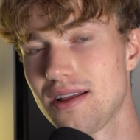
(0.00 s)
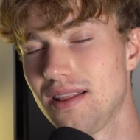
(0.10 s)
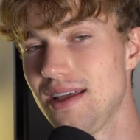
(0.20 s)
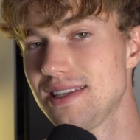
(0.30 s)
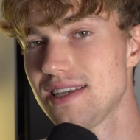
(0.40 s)

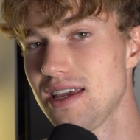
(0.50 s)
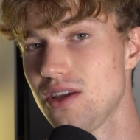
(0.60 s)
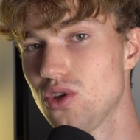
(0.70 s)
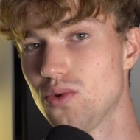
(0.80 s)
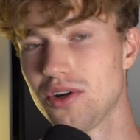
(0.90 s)
Let's
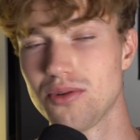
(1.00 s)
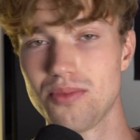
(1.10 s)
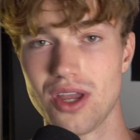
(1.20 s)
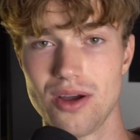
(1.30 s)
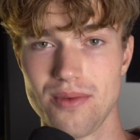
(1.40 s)
say you wanted to
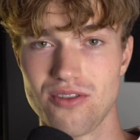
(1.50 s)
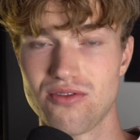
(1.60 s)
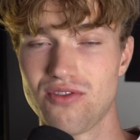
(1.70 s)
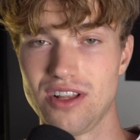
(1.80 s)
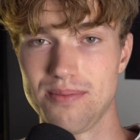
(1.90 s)
become a
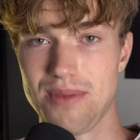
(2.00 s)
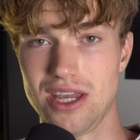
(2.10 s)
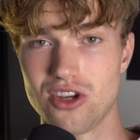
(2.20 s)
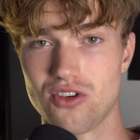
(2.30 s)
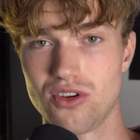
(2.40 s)

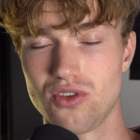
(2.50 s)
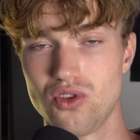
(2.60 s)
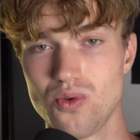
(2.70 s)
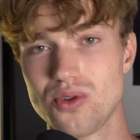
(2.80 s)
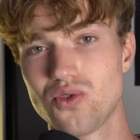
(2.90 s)
filmmaker.
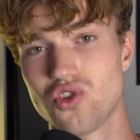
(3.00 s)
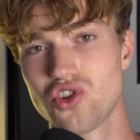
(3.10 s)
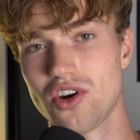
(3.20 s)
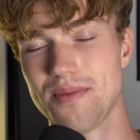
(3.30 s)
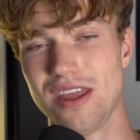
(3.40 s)
You want to
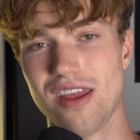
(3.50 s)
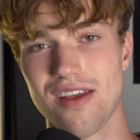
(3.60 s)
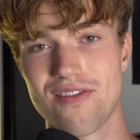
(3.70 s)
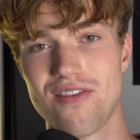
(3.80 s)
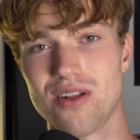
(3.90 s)
start
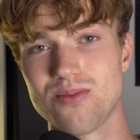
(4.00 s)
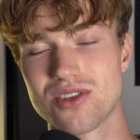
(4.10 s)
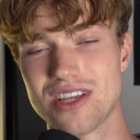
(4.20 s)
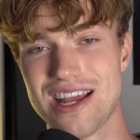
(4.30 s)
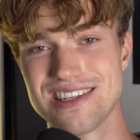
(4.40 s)
making
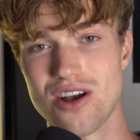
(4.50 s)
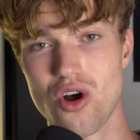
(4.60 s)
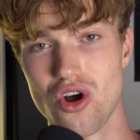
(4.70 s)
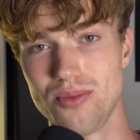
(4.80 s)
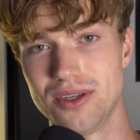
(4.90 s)
films as a
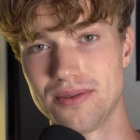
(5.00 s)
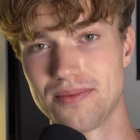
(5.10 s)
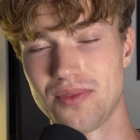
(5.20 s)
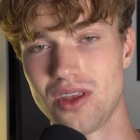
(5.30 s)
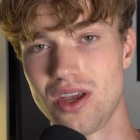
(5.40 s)
hobby.
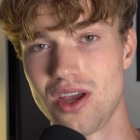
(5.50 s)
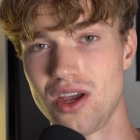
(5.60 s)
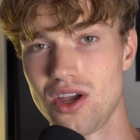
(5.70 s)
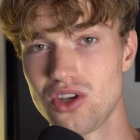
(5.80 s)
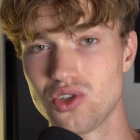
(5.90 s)

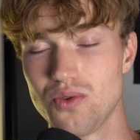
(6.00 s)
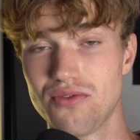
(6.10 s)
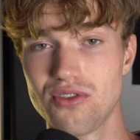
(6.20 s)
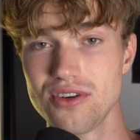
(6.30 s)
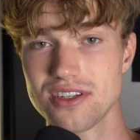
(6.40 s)
So you
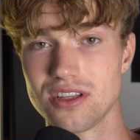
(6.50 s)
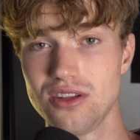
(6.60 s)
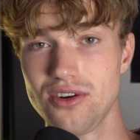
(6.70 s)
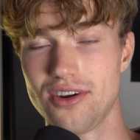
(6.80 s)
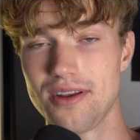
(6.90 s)
first
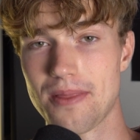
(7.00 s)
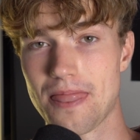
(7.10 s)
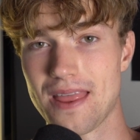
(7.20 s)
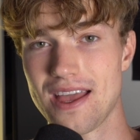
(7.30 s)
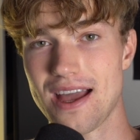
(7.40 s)
learn
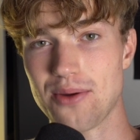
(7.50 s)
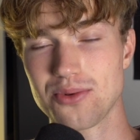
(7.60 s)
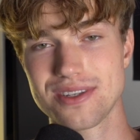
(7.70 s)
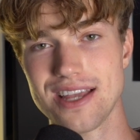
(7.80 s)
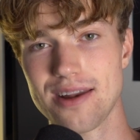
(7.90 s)
how
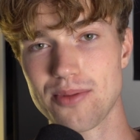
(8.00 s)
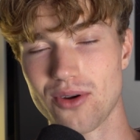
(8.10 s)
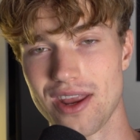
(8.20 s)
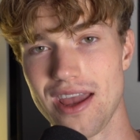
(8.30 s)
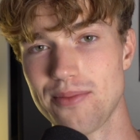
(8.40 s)
to set up your
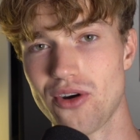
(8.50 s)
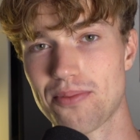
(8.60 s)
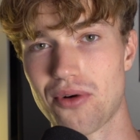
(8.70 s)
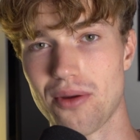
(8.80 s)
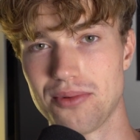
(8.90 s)
camera
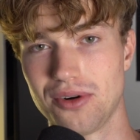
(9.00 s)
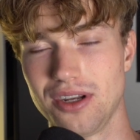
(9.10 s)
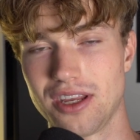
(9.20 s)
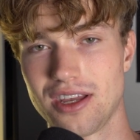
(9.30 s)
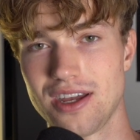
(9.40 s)

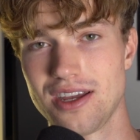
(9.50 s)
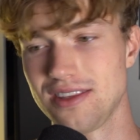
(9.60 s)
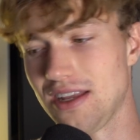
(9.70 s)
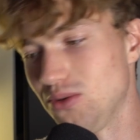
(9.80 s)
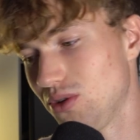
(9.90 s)
properly.
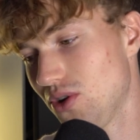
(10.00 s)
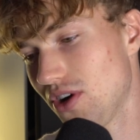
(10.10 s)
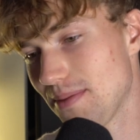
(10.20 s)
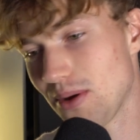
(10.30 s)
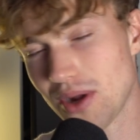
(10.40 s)
Then you
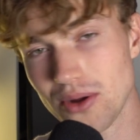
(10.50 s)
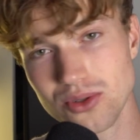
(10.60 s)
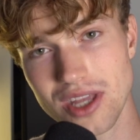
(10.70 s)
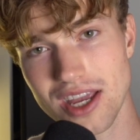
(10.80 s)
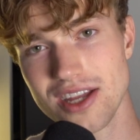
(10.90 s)
learn about how to
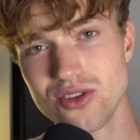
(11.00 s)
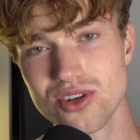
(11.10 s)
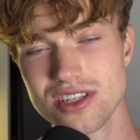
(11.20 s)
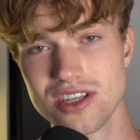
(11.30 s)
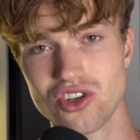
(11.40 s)
take
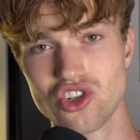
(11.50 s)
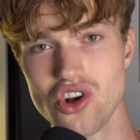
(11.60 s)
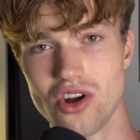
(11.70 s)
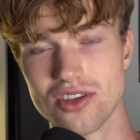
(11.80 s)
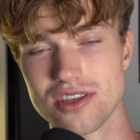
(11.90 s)
interesting
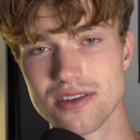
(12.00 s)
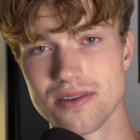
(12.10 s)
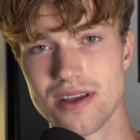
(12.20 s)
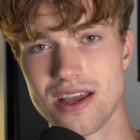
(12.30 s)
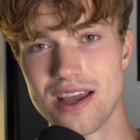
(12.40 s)
shots.
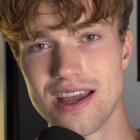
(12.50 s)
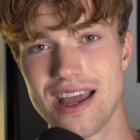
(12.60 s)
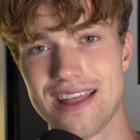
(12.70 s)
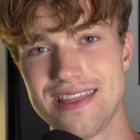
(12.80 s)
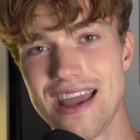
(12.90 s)

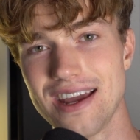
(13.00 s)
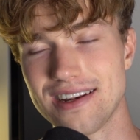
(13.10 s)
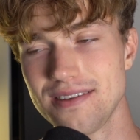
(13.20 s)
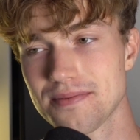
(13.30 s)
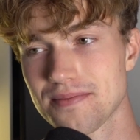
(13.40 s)
And then